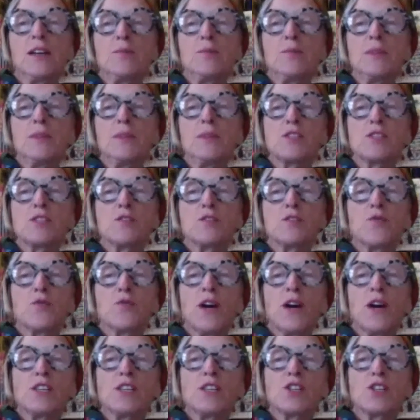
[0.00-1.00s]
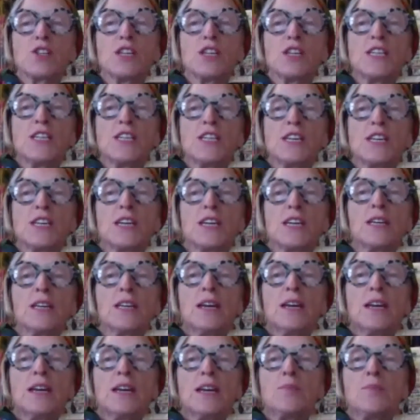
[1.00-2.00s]
Bits of white sheeting,
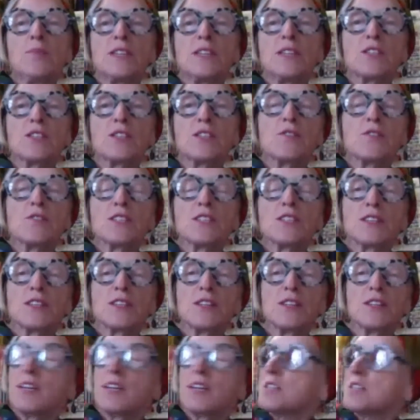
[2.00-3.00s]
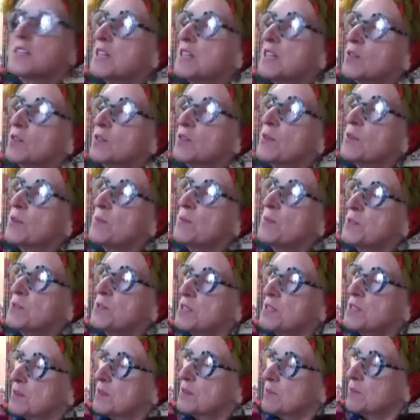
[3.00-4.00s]
bits of synthetic
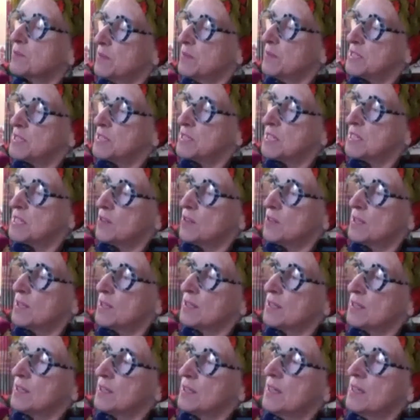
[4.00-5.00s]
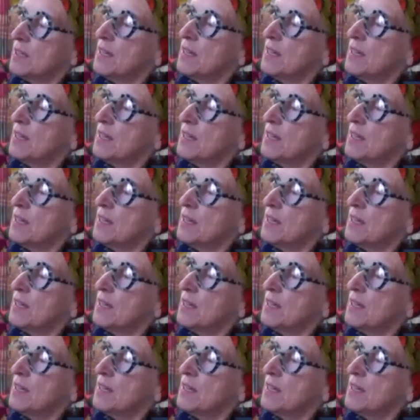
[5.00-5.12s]
ribbed material,